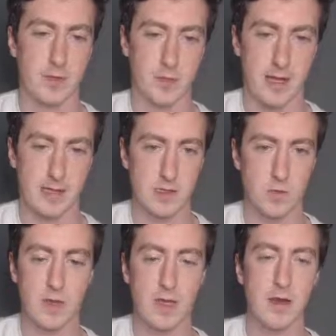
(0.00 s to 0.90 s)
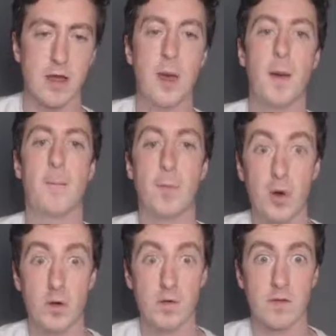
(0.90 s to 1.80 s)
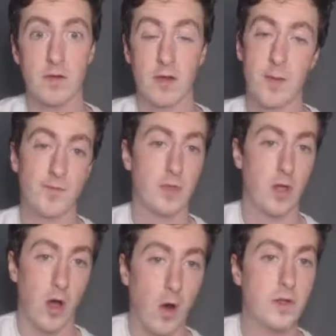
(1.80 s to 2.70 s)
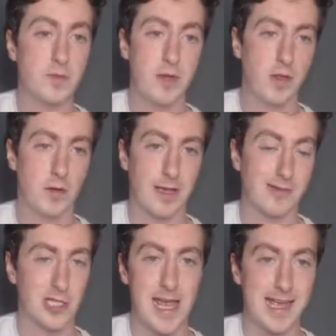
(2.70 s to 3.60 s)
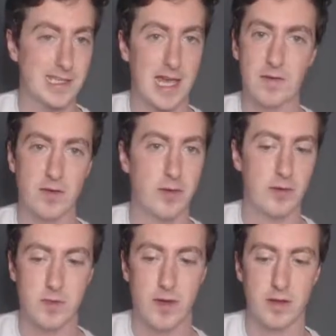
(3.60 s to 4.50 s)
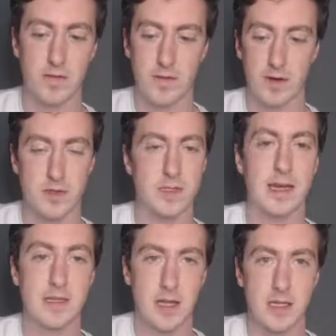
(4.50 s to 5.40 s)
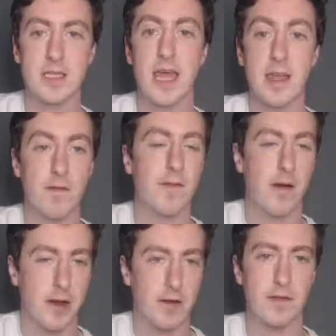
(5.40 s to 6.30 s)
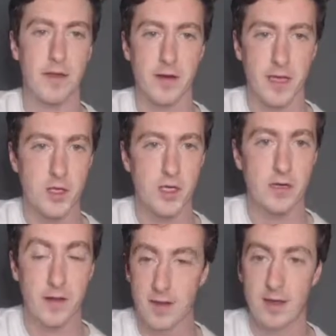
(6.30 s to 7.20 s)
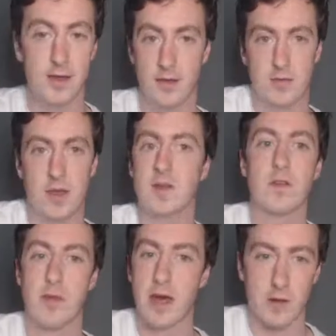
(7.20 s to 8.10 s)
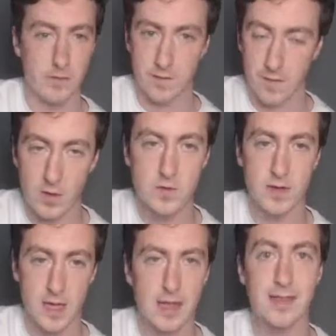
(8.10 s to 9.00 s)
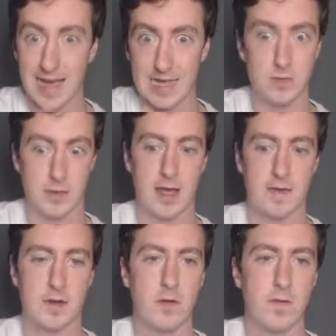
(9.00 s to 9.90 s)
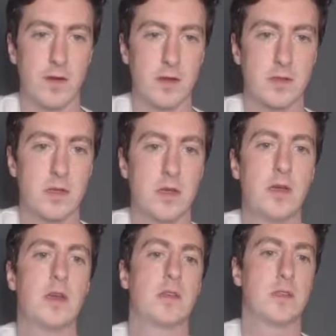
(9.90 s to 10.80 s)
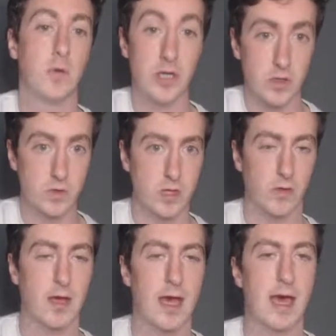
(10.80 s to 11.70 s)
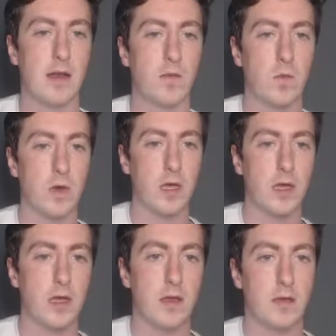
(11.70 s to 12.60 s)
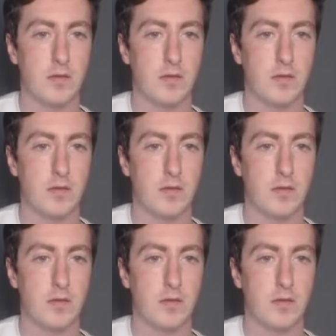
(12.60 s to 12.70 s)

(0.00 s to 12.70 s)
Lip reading: back this queen, but always be on the lookout. Checks have to be responded first. That is like setting a fire in their kitchen. It doesn't matter if their phone's ringing, that's what they have to do first. So we do so, and we